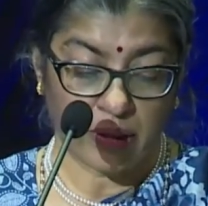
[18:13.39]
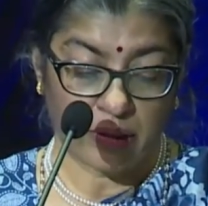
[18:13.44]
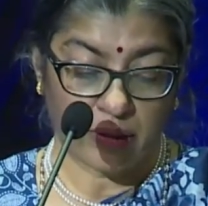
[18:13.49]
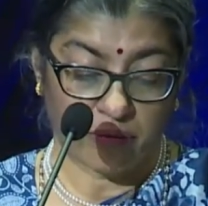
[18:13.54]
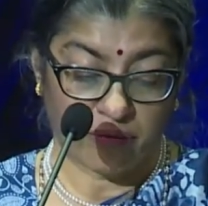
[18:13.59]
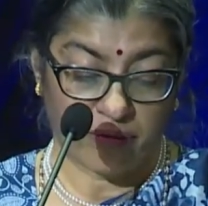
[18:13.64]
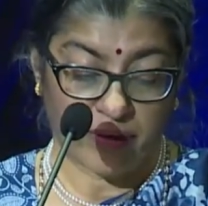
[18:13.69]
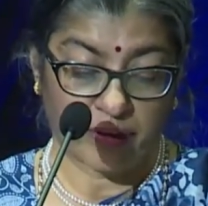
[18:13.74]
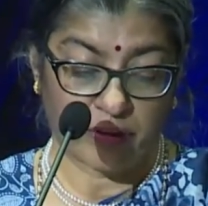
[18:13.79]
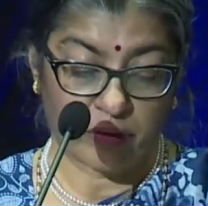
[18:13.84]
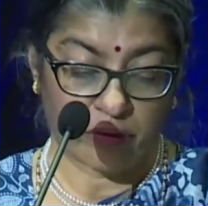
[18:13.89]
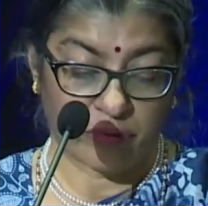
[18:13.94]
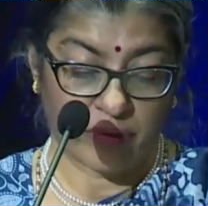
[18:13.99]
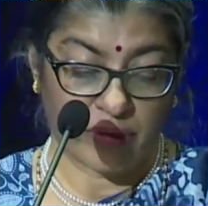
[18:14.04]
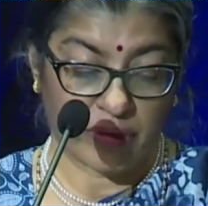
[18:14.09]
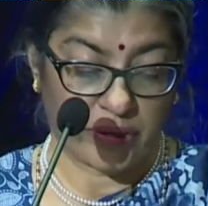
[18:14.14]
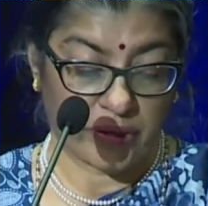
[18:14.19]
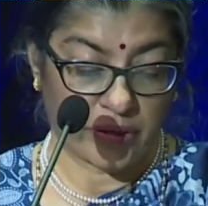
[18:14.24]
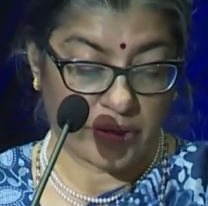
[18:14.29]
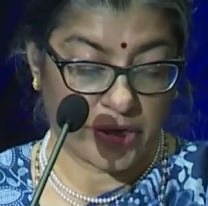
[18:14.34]
the father of the
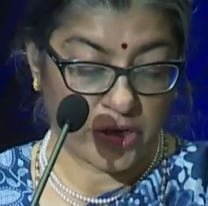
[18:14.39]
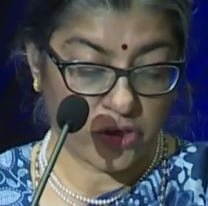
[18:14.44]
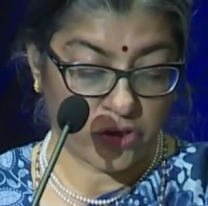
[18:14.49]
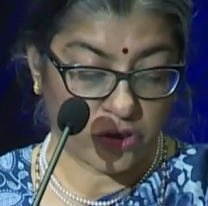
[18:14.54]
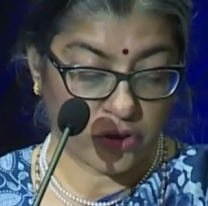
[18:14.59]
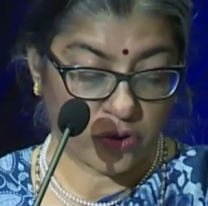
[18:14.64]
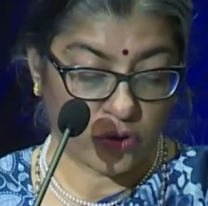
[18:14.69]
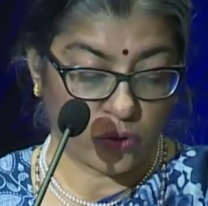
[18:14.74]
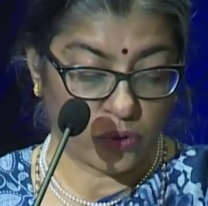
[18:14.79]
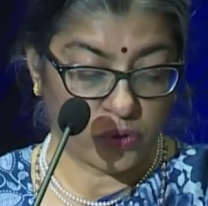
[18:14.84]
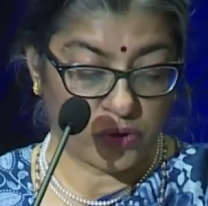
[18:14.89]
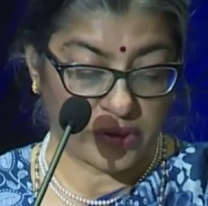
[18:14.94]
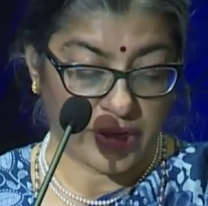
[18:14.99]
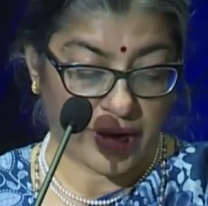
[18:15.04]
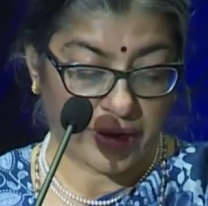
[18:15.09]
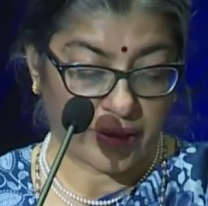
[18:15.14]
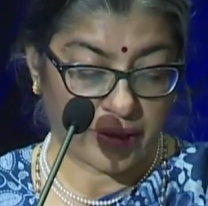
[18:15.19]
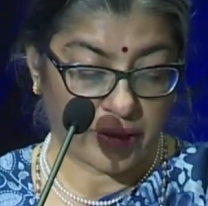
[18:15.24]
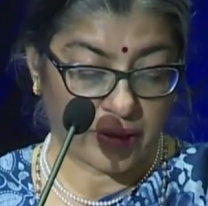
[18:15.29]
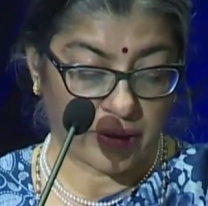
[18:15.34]
Indian nation, who
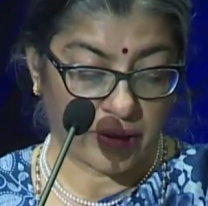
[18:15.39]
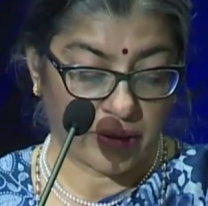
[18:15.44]
said